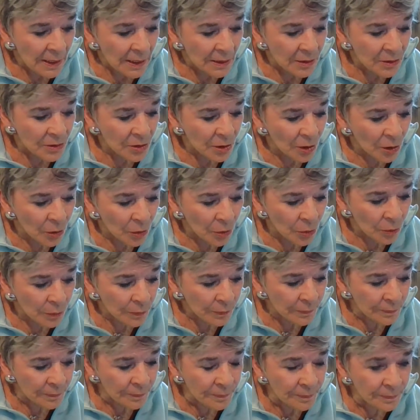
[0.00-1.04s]
So
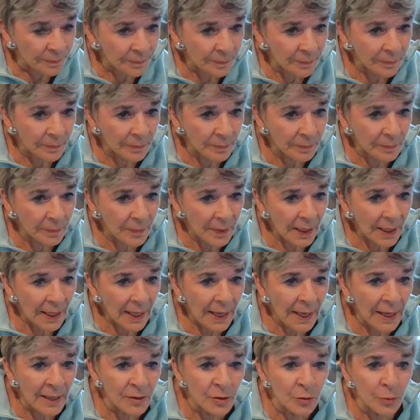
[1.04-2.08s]

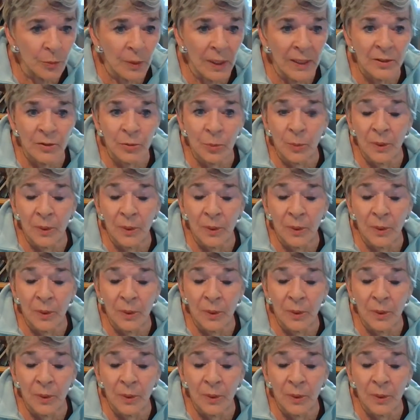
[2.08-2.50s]
as